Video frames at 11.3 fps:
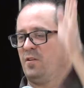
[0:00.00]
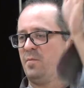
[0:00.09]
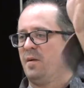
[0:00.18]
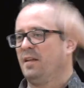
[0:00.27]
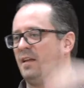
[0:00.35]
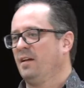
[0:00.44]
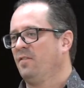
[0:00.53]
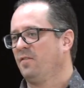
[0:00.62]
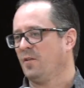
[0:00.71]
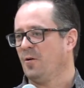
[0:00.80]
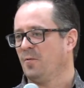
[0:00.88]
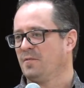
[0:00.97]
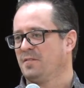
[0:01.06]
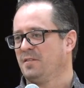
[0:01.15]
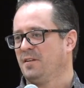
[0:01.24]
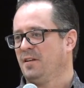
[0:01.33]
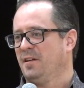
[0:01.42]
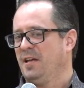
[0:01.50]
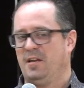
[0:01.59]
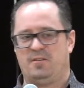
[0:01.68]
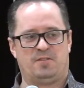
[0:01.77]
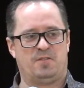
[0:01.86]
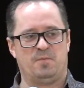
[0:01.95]
which my life flows.
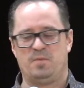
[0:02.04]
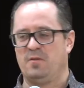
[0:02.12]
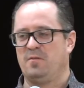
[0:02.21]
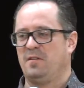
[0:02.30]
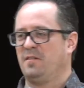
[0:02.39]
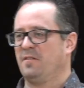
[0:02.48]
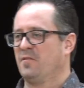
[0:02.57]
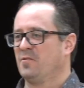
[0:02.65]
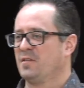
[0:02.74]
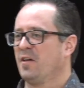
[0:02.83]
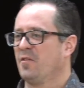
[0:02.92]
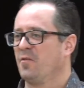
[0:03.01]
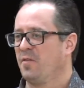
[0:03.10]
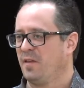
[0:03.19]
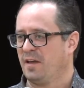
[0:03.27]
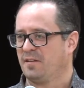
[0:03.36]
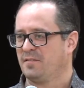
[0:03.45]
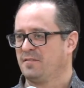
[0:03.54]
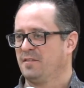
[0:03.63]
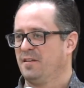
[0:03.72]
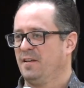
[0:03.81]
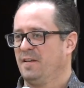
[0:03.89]
And just the beauty of those other things